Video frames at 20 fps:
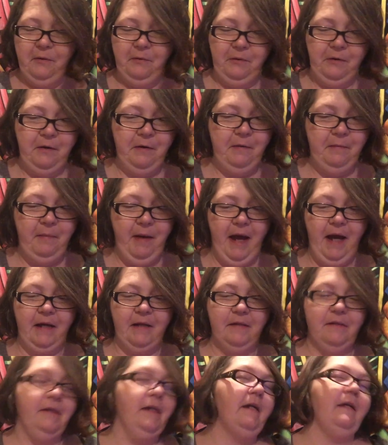don't come back
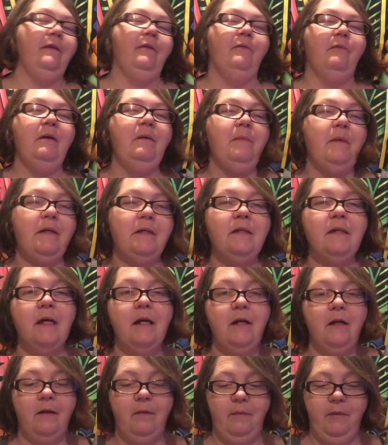like 3 months
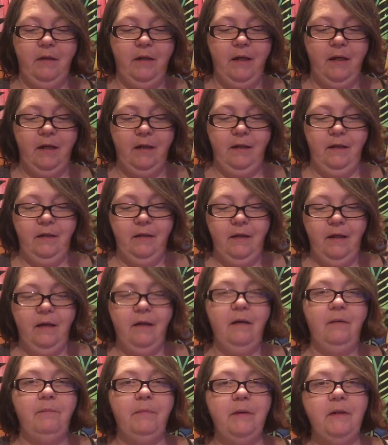later and be like,
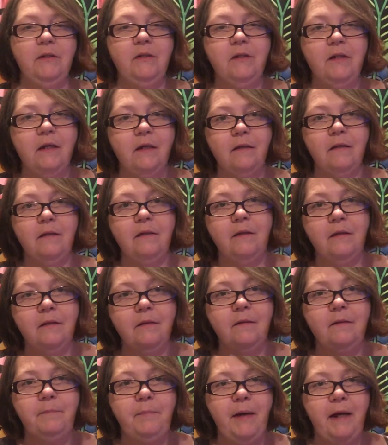that bitch said that
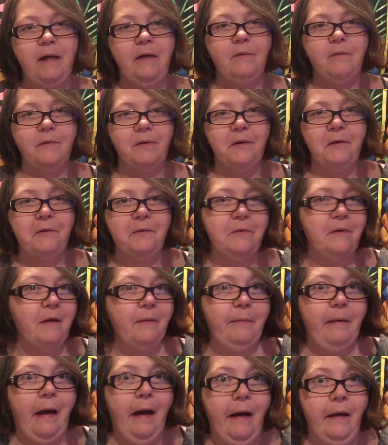the paint would hold
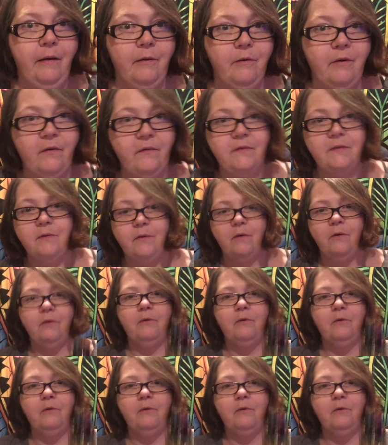up. I don't know if it's going